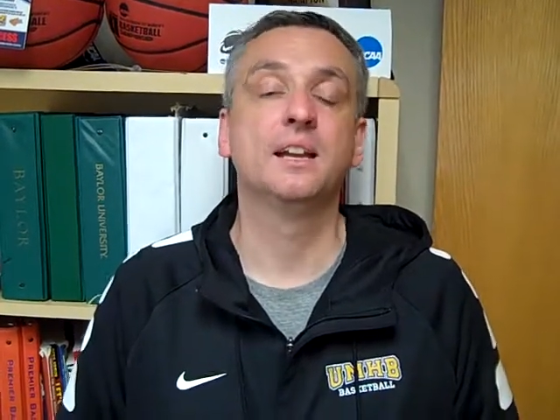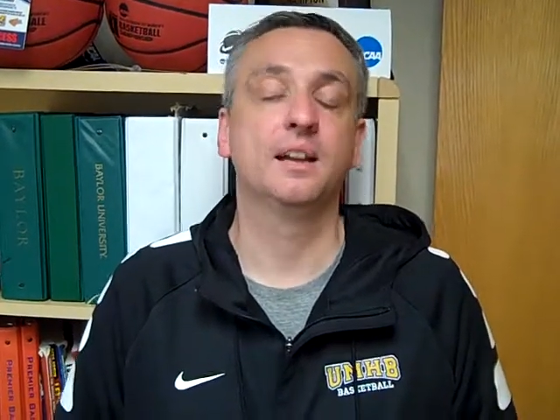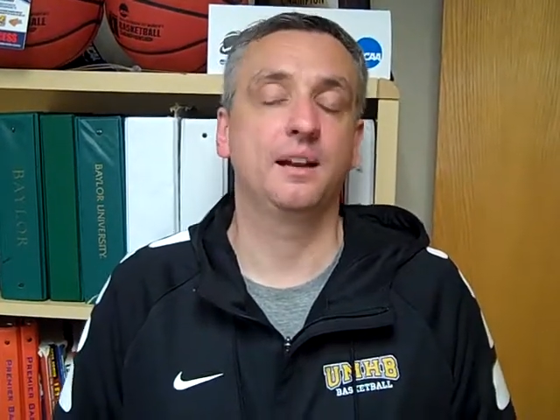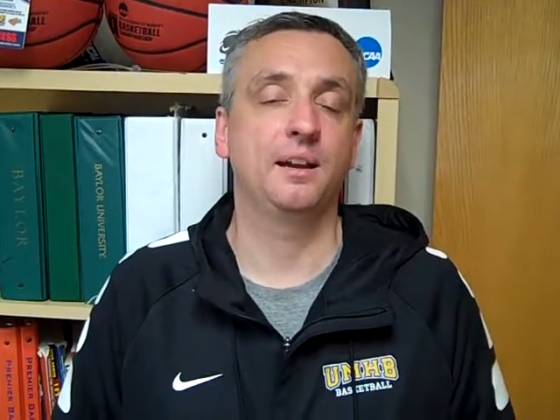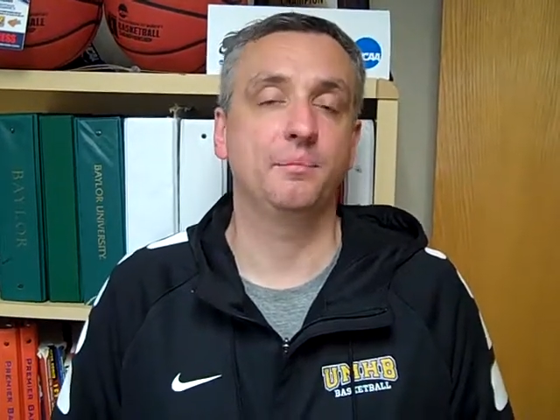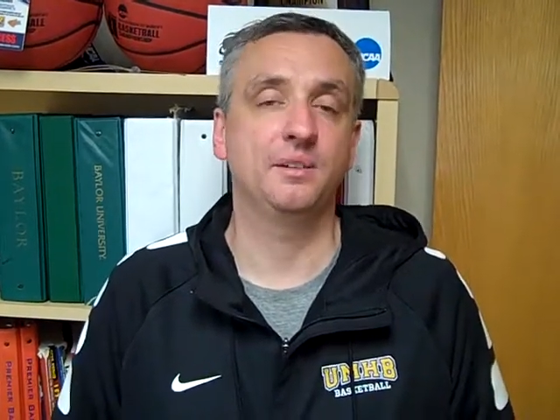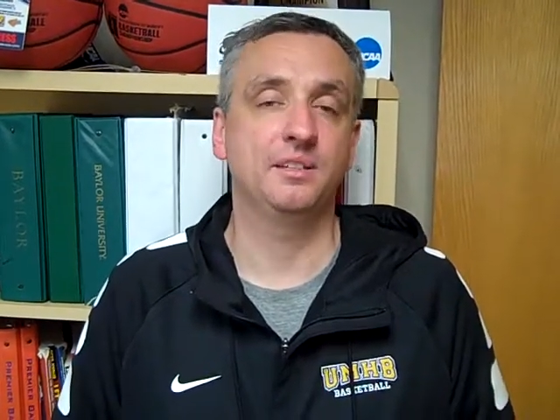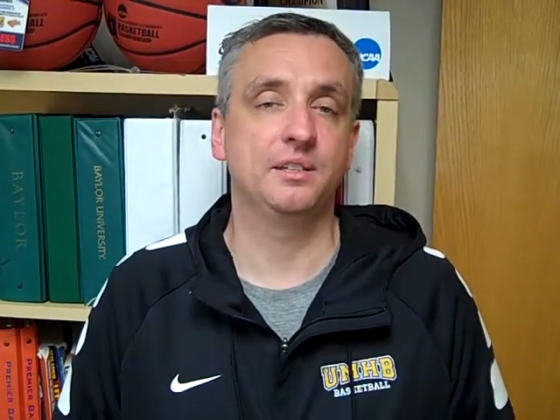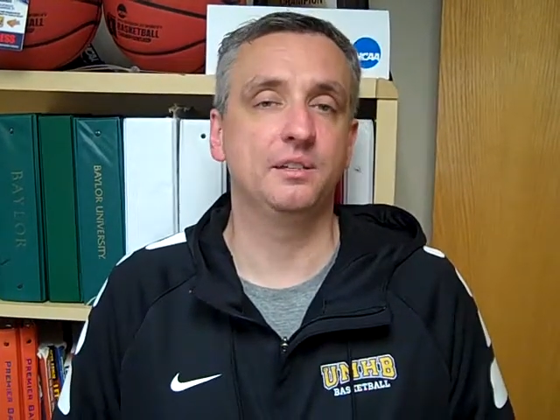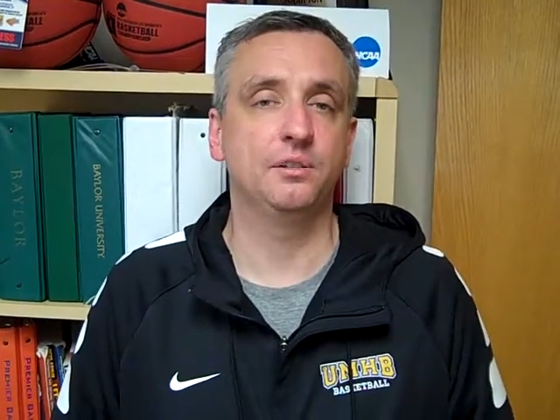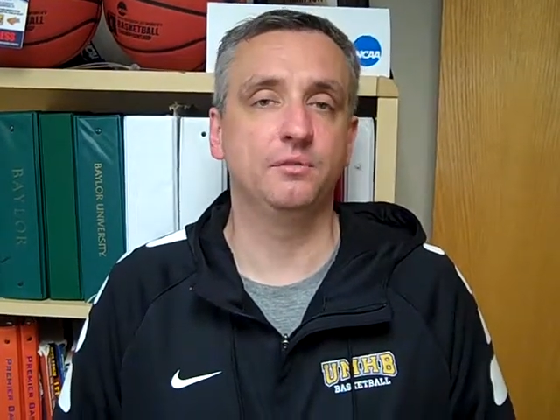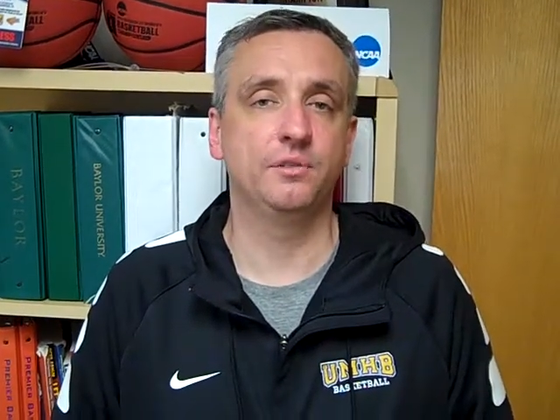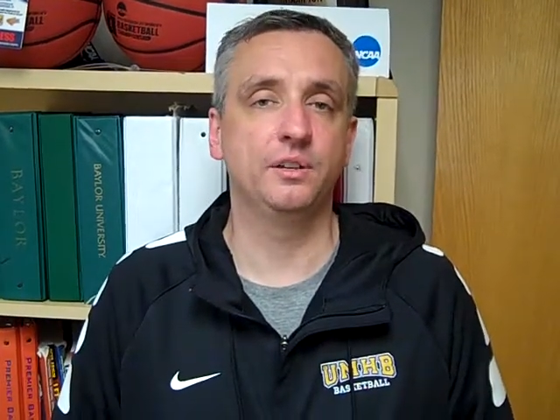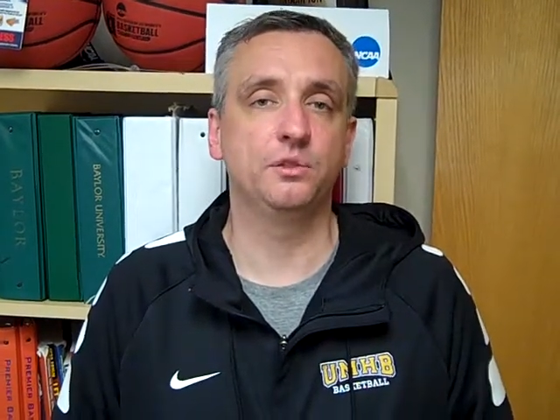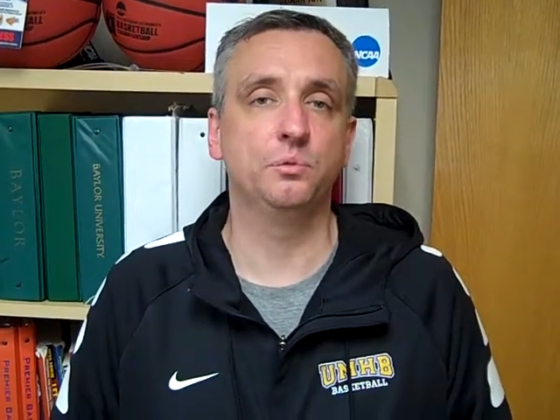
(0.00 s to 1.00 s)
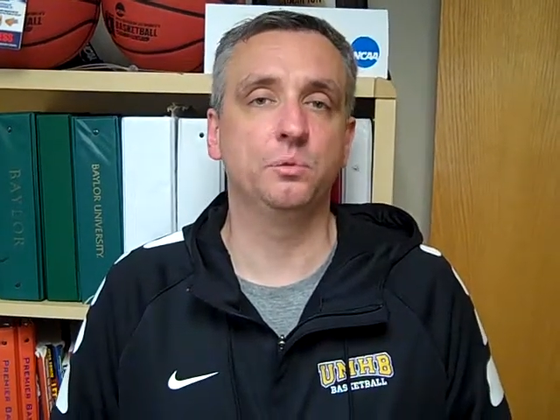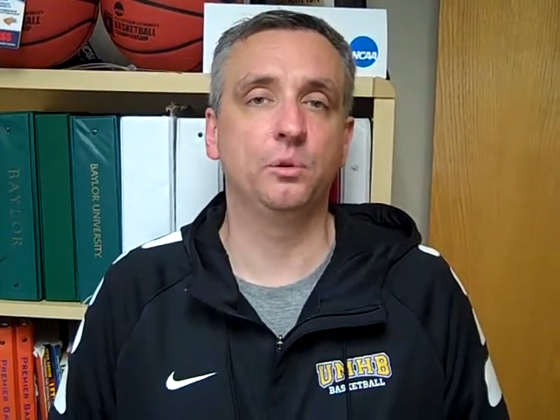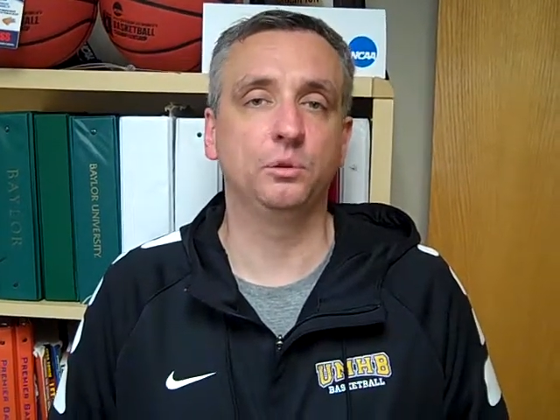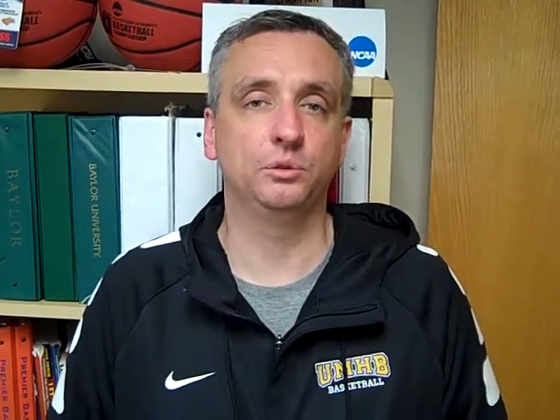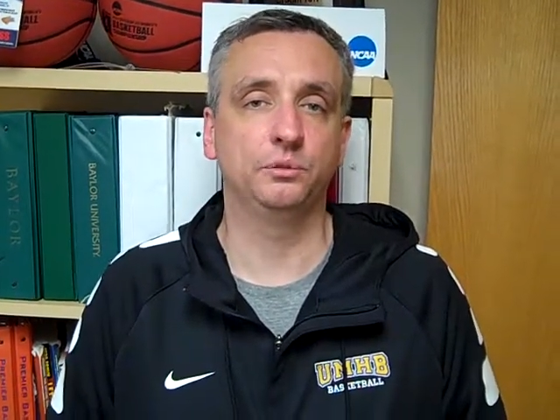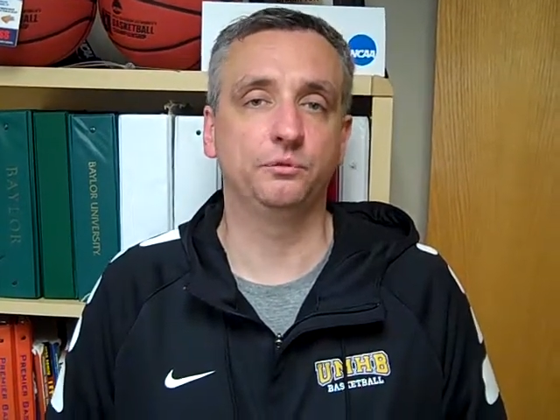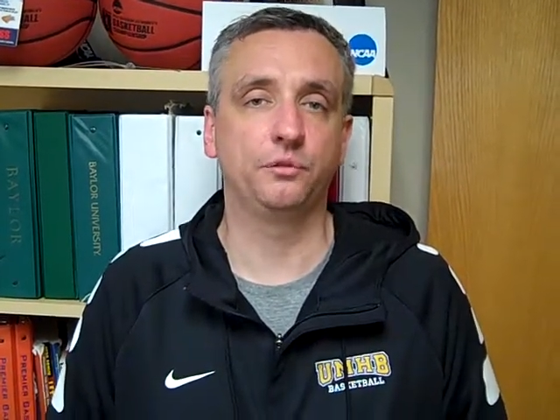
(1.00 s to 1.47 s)
as
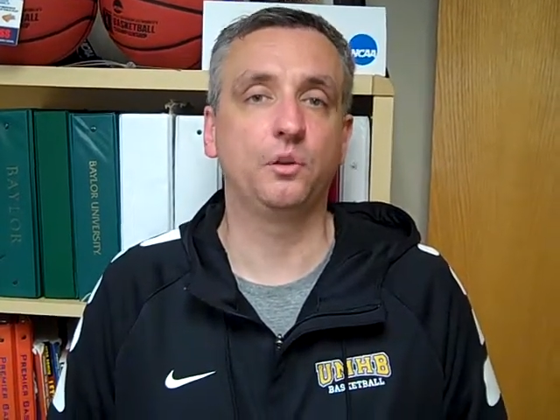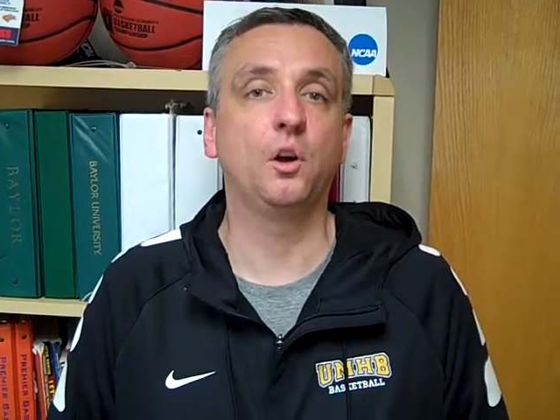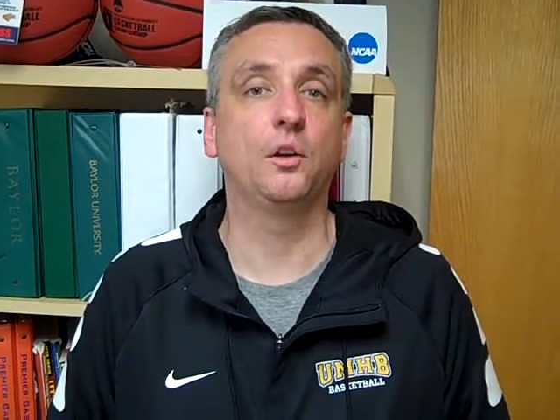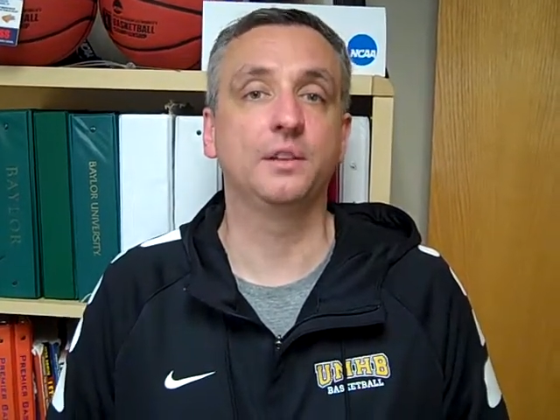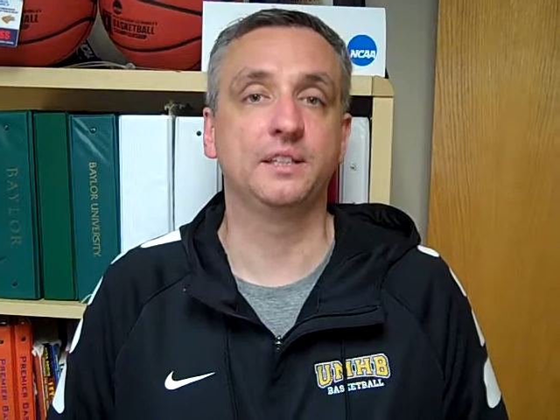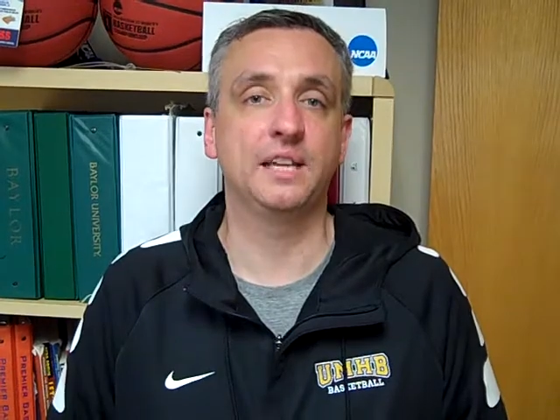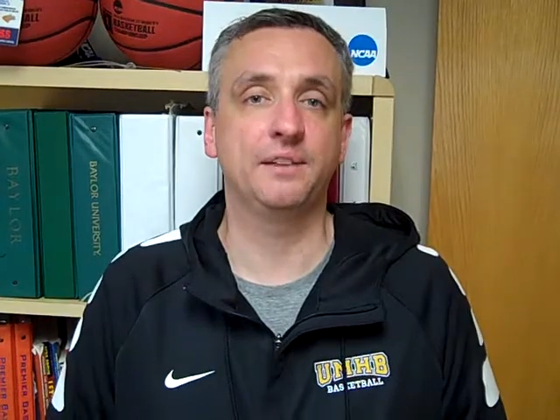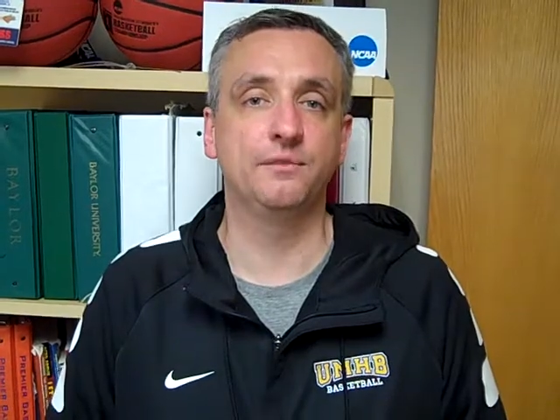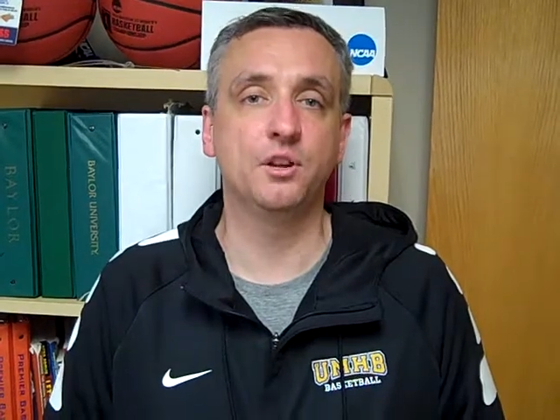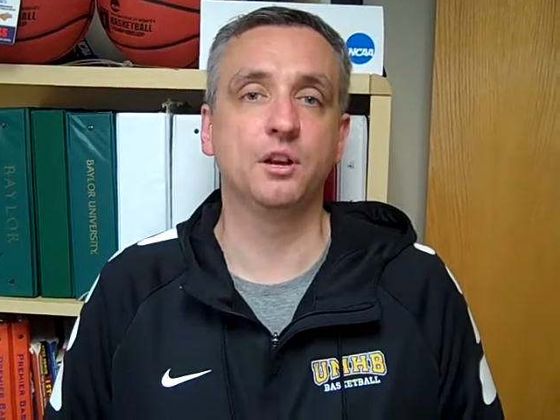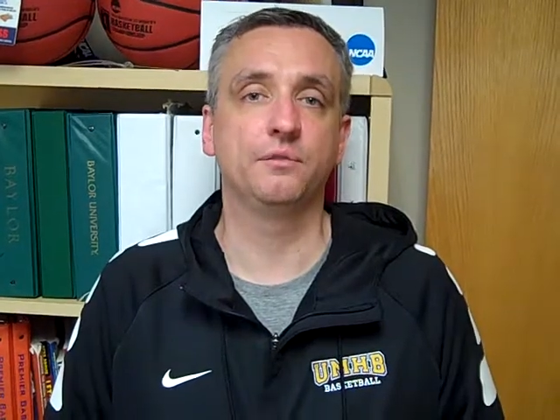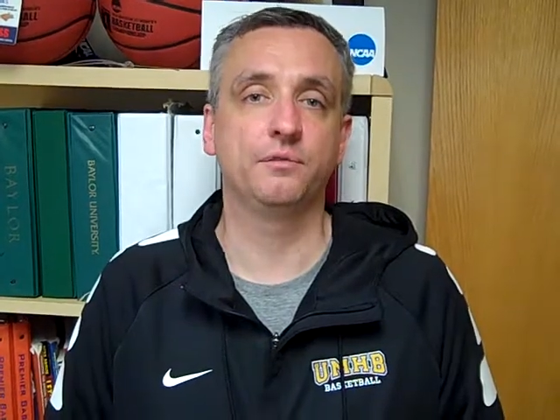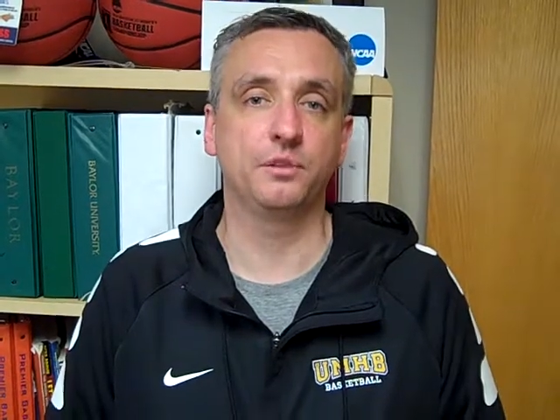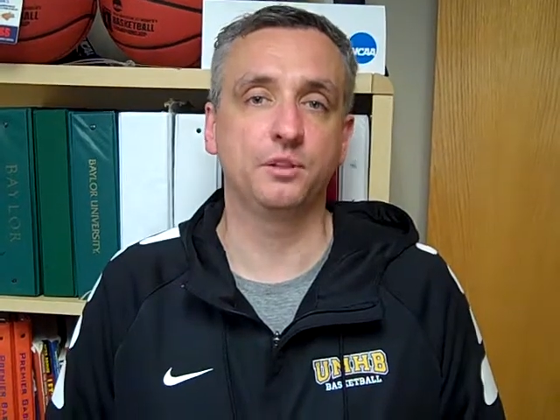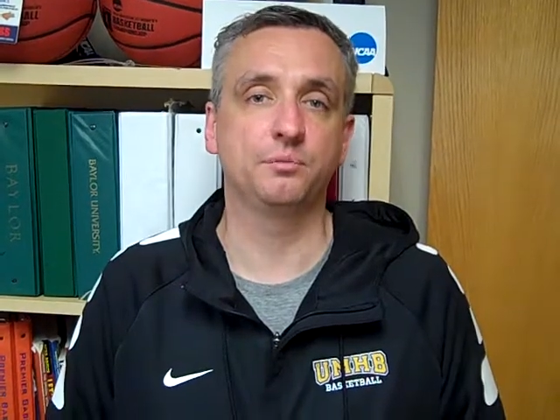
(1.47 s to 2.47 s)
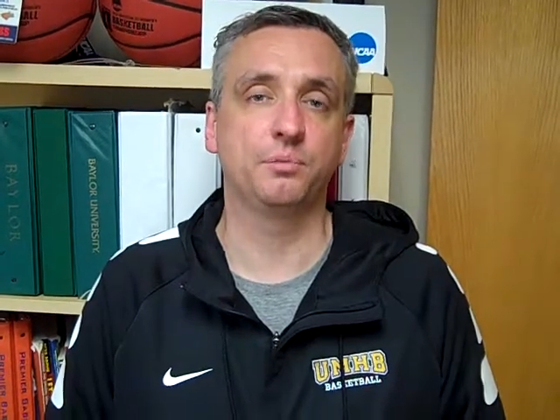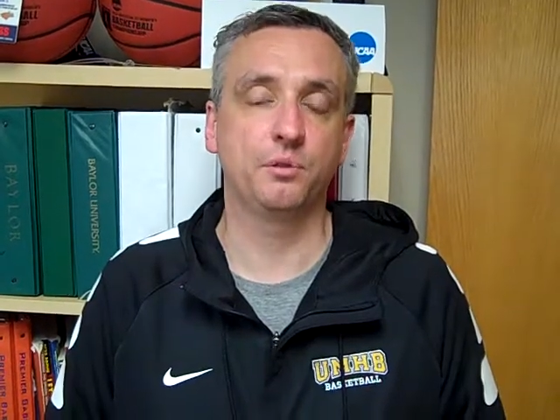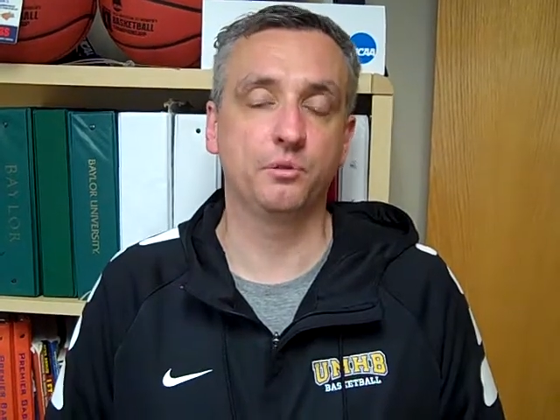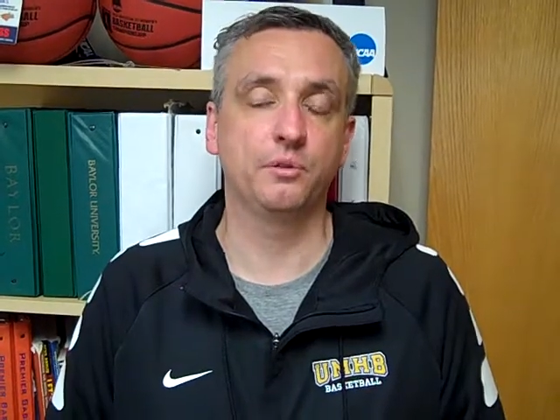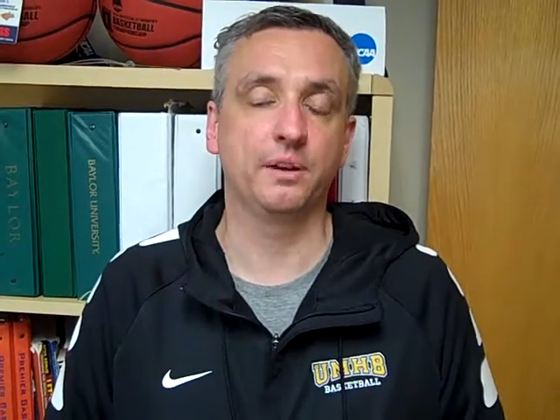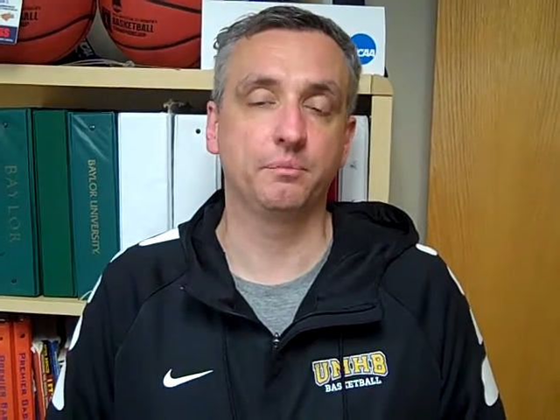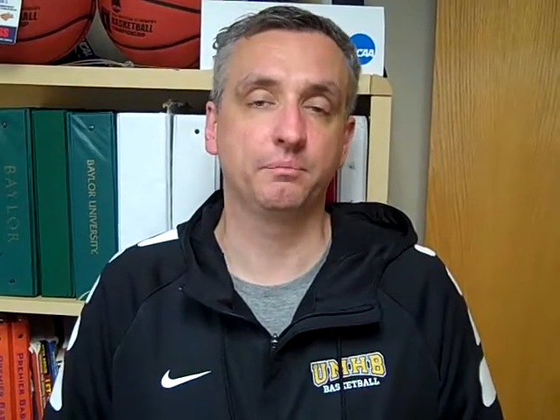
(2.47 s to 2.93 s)
individuals, and for all that they've done for this program.